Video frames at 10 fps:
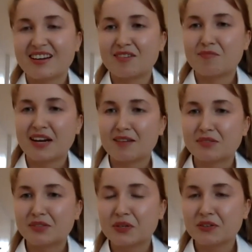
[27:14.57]

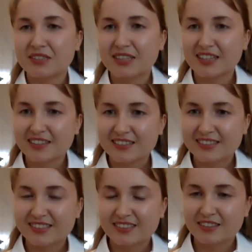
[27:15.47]
perhaps we could take
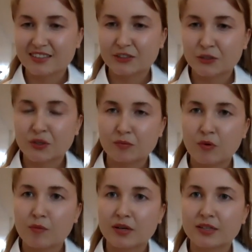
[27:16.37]
this short
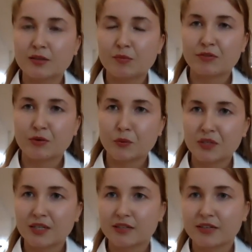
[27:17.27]
moment before
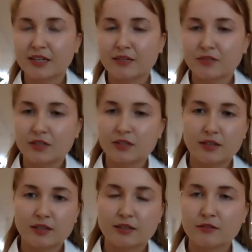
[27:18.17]
we reconvene
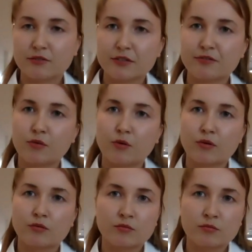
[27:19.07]
in 3-4